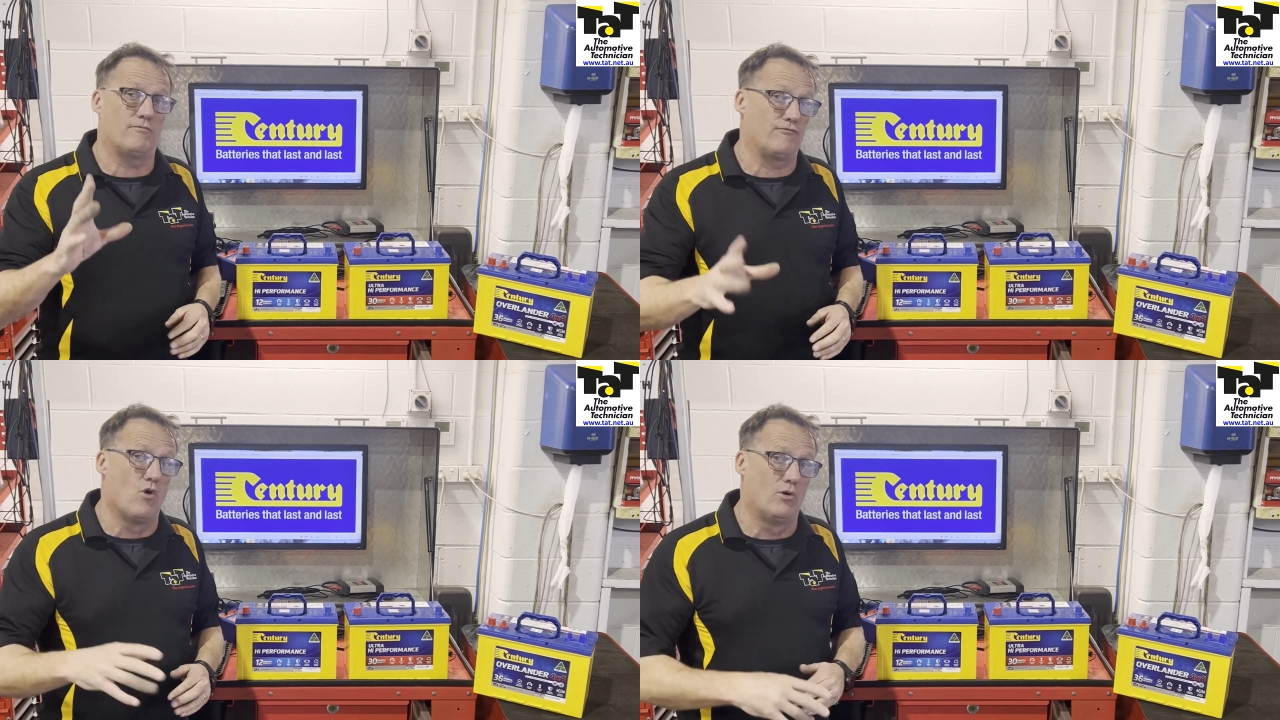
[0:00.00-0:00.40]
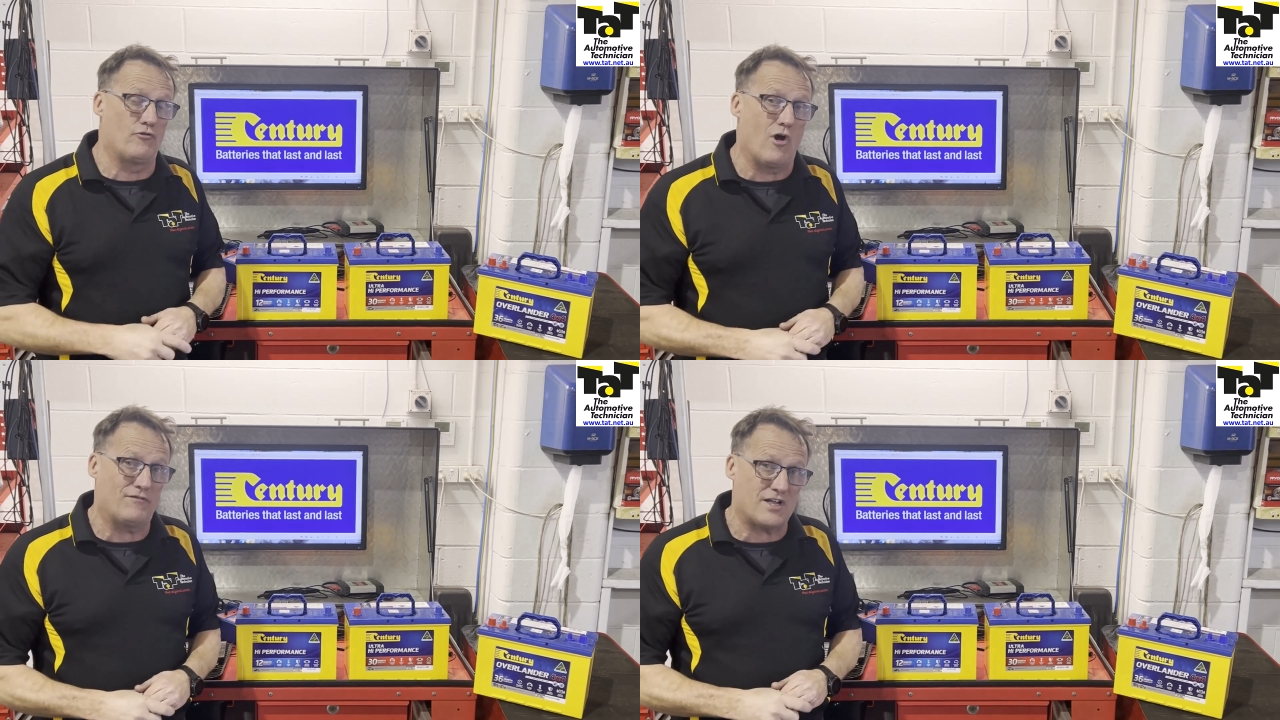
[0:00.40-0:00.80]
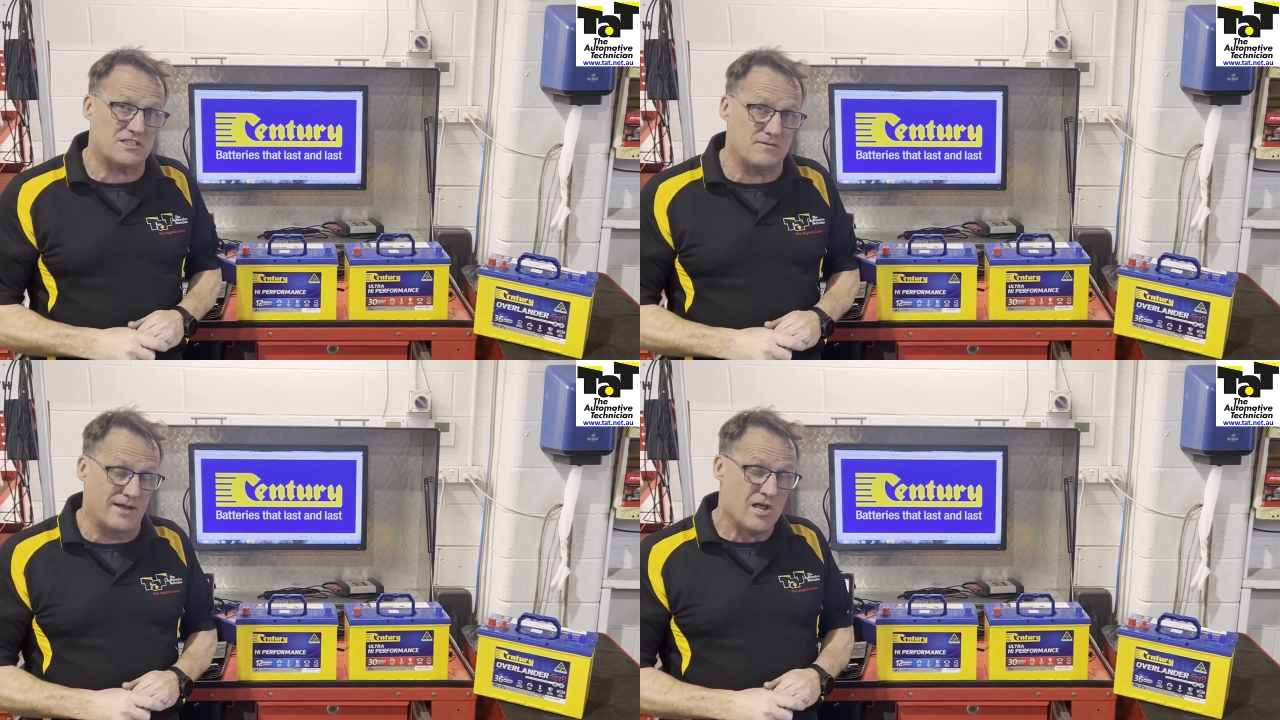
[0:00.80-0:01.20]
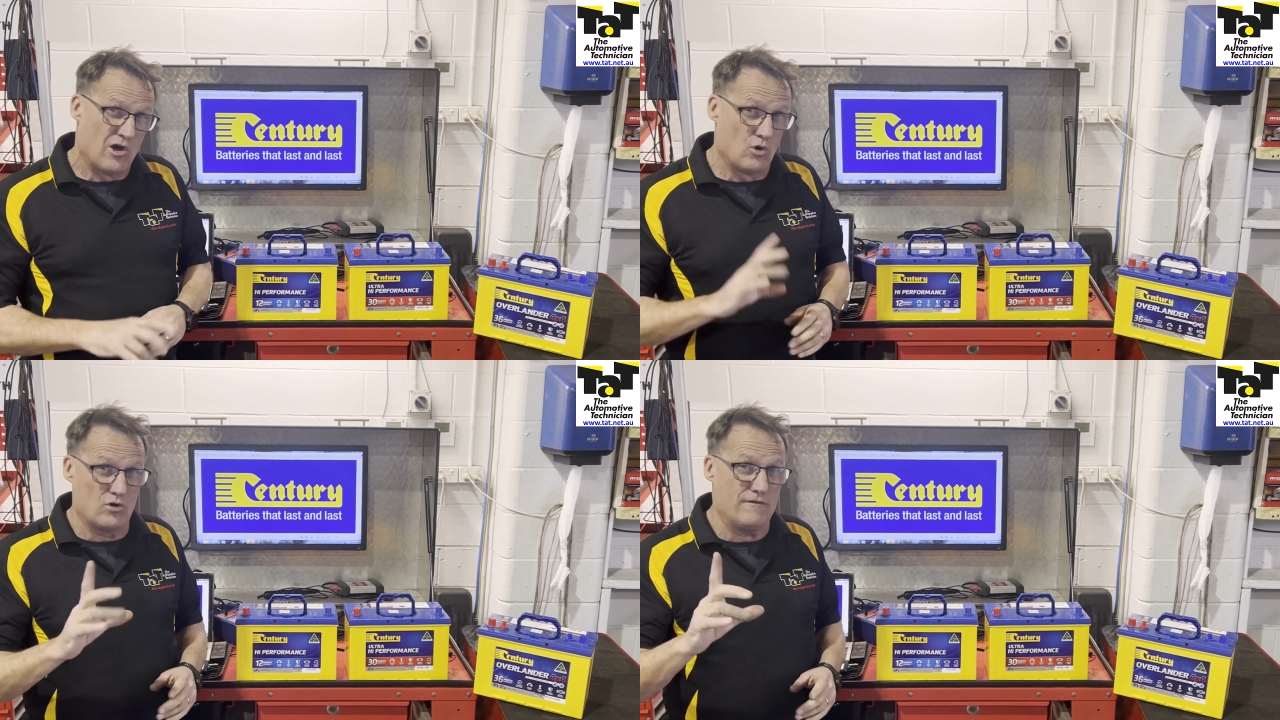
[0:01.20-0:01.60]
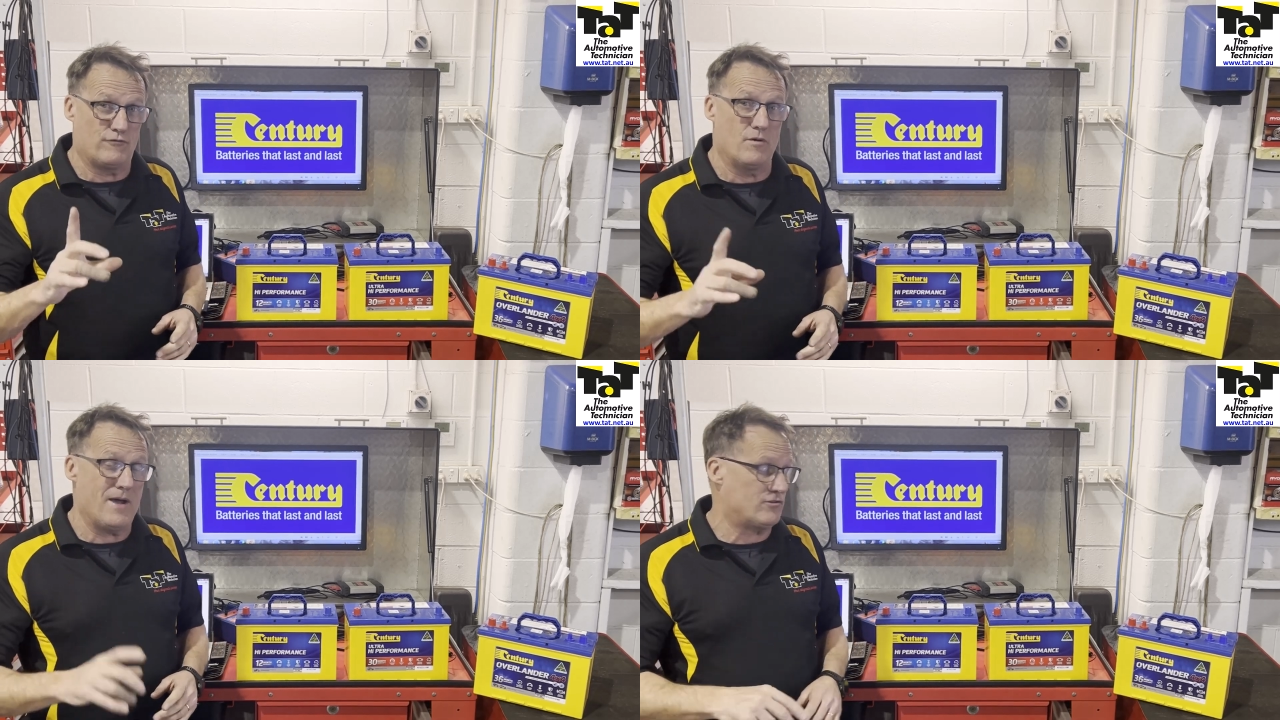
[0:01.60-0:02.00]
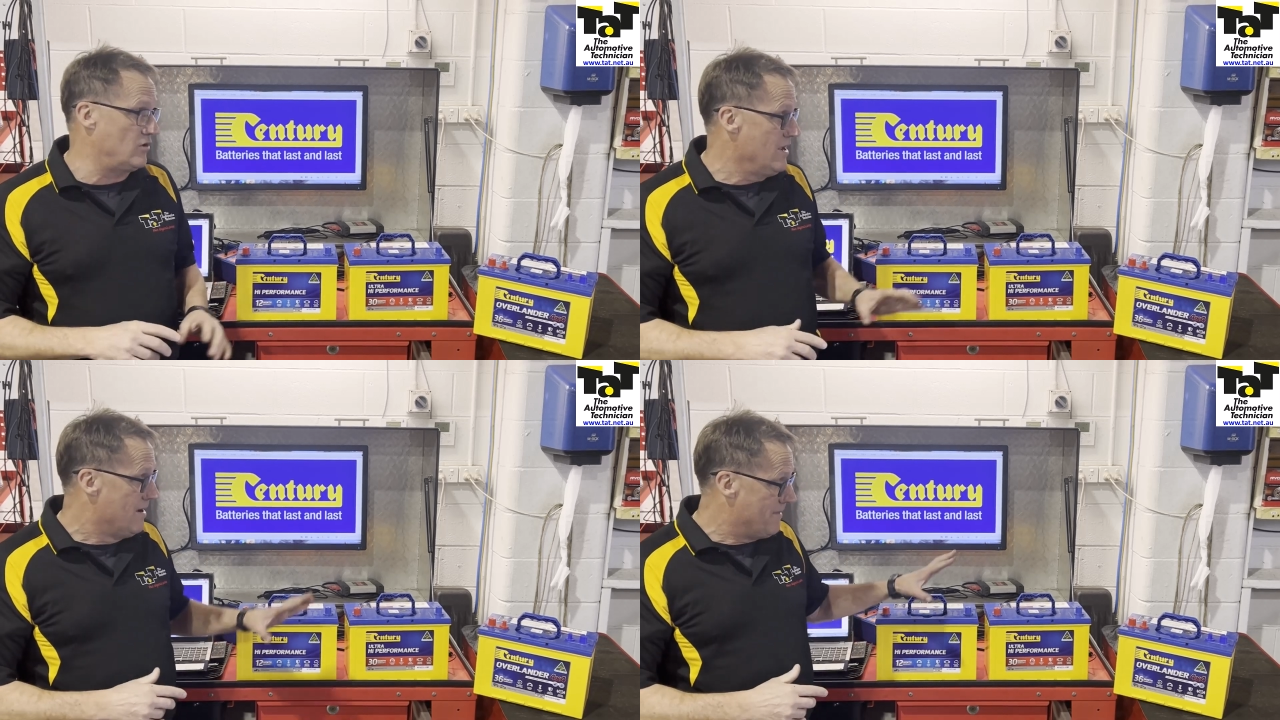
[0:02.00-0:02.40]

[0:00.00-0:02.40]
four-wheel drive customer looking for a battery,